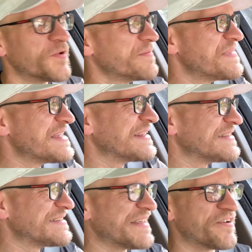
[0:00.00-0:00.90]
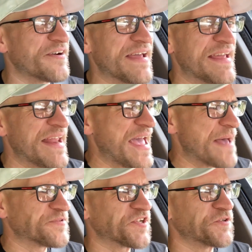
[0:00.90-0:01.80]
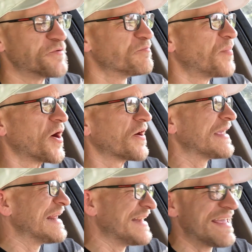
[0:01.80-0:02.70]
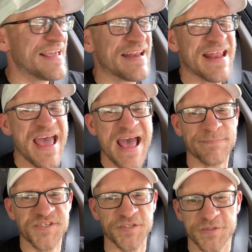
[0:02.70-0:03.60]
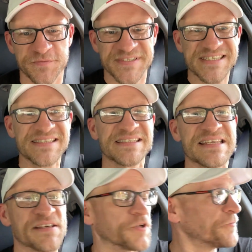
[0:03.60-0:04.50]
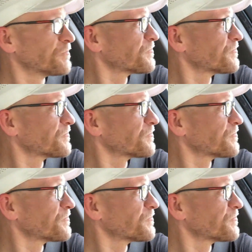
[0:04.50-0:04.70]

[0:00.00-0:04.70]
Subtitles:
would be considered an absolute bargain and an absolute steal.